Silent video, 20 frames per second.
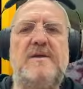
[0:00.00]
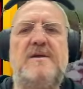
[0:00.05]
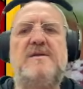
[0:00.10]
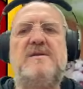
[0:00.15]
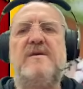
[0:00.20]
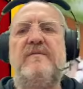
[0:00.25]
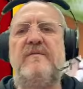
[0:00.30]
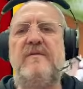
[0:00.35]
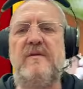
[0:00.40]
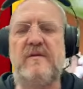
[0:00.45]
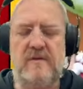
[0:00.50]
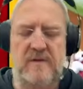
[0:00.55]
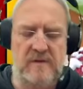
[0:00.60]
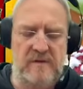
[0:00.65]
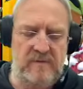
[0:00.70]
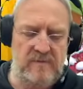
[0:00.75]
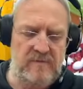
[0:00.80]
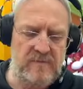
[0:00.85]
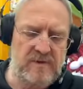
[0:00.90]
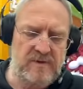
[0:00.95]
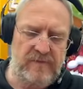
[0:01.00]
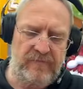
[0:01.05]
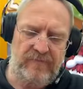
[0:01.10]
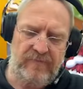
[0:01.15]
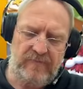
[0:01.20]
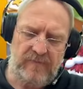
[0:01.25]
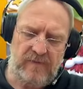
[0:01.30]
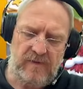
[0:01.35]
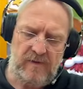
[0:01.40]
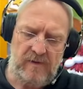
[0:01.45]
different themes.
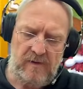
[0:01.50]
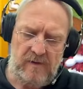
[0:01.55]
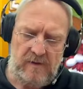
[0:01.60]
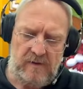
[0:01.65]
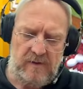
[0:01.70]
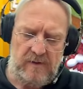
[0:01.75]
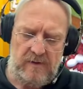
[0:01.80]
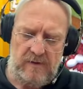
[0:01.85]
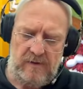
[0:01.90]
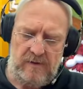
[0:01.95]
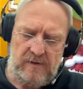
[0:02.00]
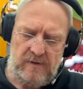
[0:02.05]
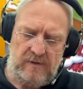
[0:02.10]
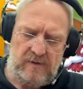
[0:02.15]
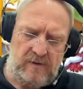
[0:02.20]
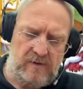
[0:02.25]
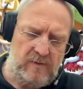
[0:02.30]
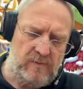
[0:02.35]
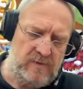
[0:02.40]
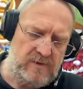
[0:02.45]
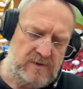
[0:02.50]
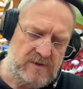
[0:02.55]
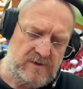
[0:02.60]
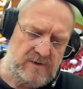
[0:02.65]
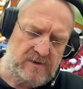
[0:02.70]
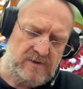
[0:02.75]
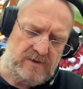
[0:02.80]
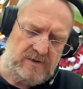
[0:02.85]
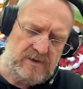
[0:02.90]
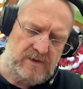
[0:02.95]
Which is
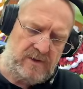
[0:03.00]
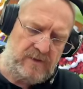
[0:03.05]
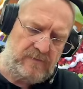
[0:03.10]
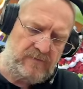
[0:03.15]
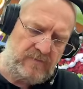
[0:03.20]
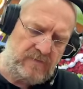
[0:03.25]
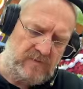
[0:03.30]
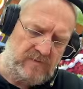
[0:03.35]
a shame.